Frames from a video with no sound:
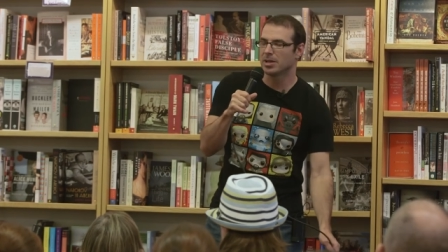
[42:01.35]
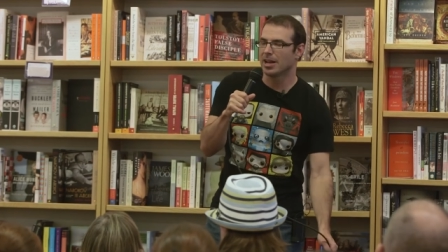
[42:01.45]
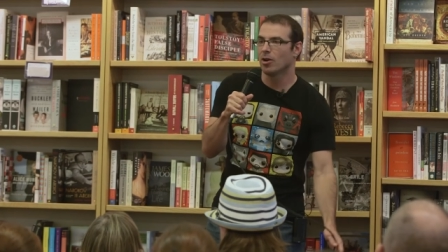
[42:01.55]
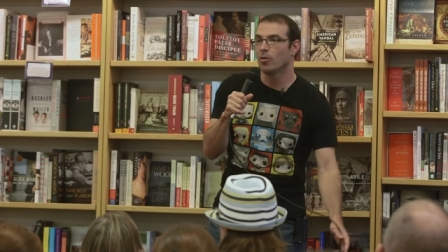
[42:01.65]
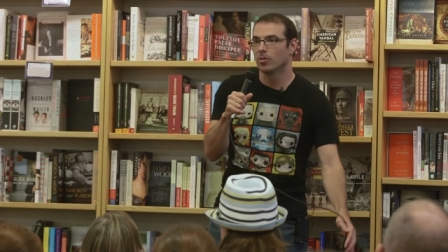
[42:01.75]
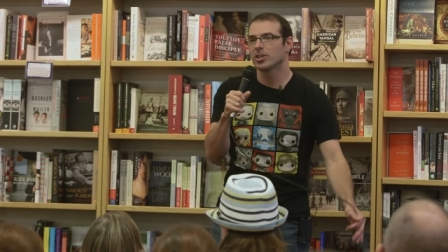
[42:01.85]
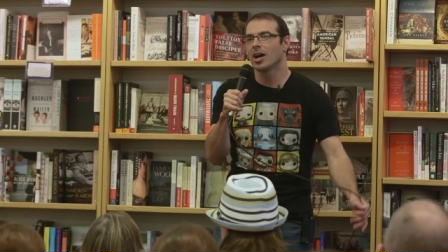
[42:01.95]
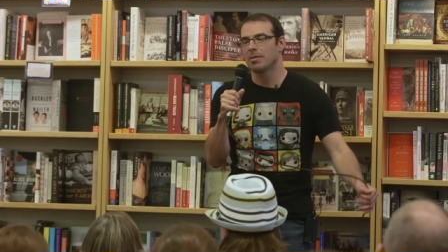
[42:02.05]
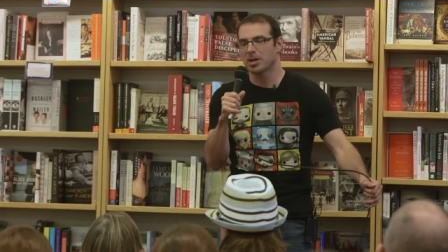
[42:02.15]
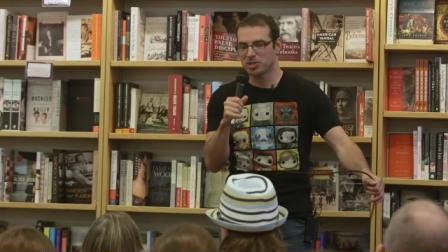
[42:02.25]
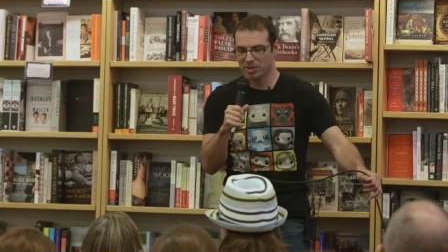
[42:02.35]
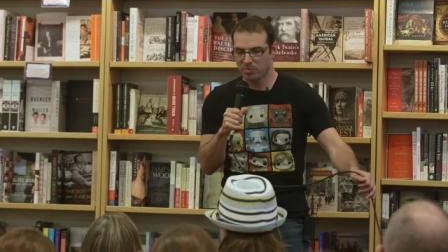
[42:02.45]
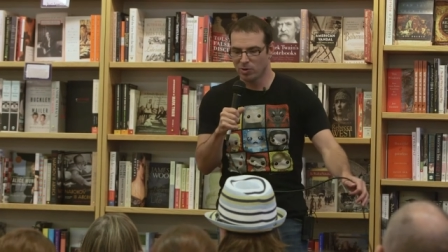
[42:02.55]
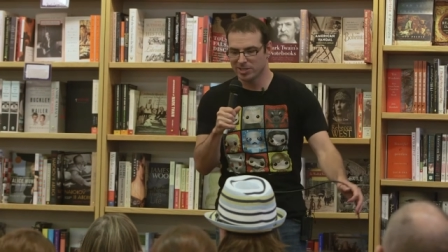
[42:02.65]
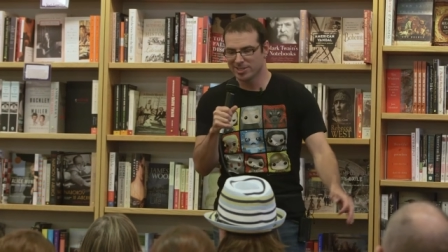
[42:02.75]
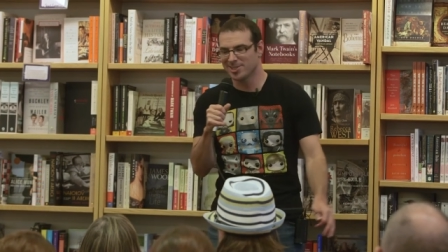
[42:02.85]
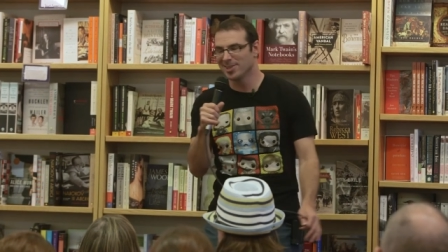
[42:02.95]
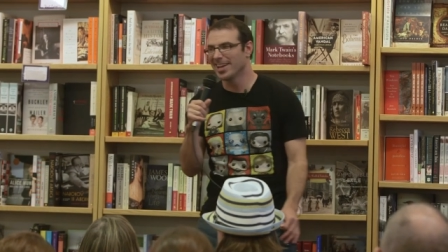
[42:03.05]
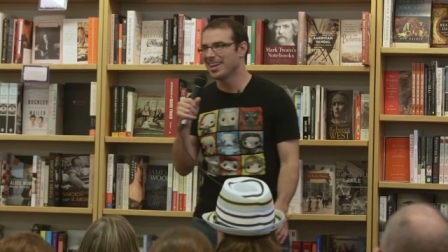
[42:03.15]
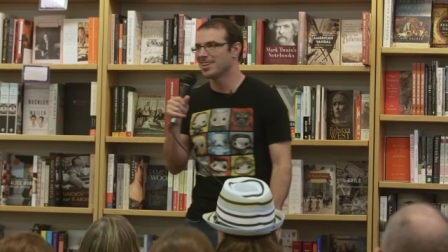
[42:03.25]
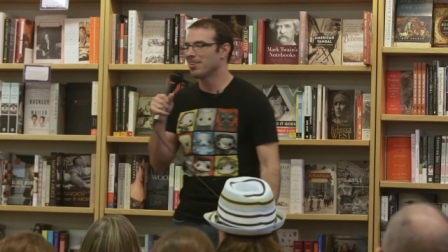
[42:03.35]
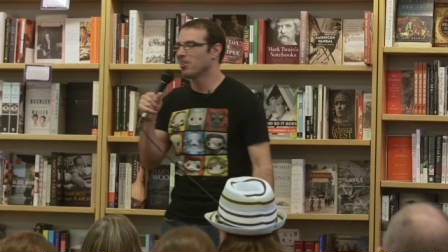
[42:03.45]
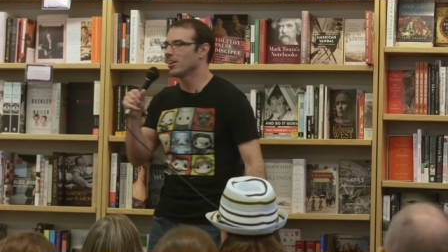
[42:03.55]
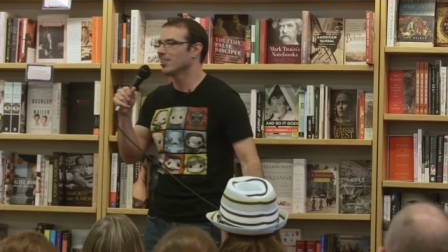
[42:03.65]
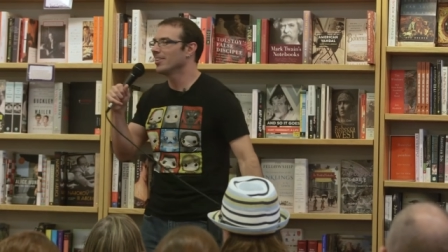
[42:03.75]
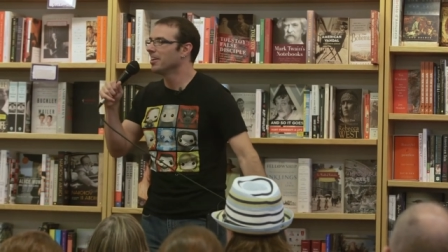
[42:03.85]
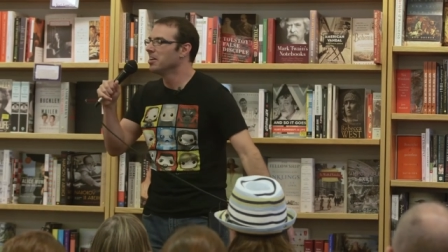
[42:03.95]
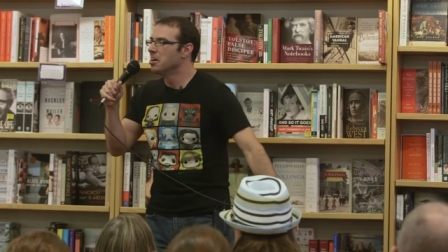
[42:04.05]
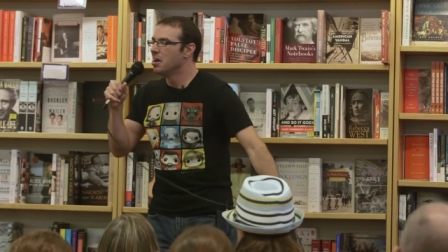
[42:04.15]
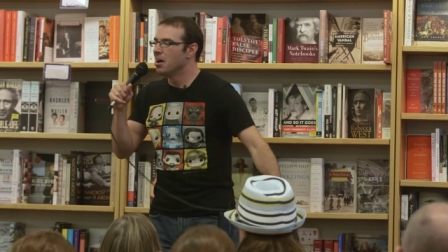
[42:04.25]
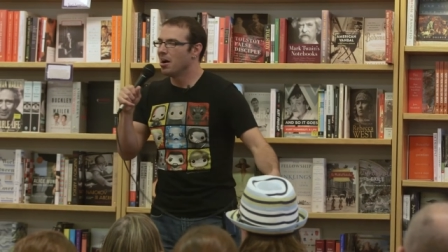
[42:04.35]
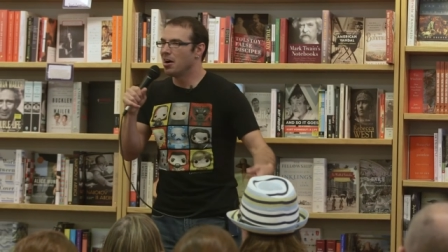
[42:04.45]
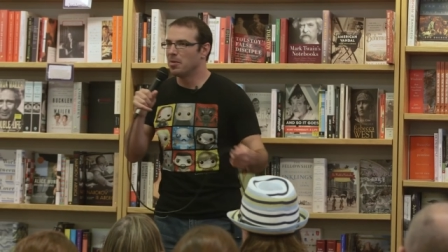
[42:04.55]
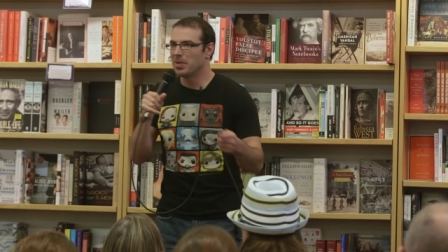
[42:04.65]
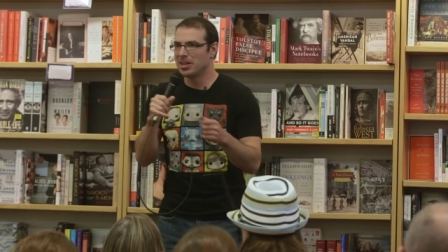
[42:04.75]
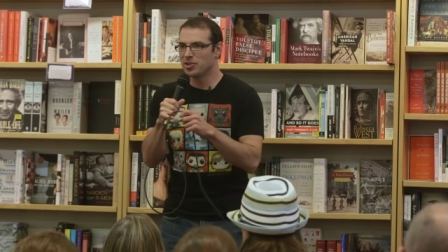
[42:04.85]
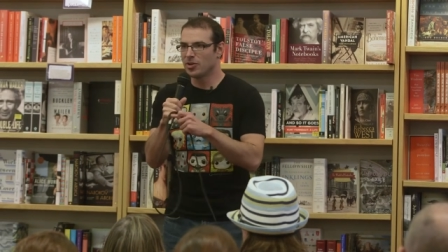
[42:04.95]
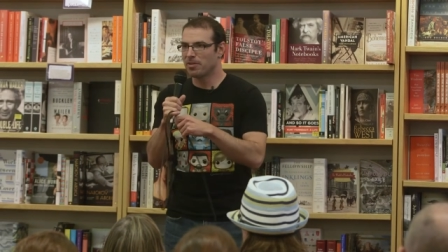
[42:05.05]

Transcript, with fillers: and over time actually poisons the land. Ironically. Um, and as you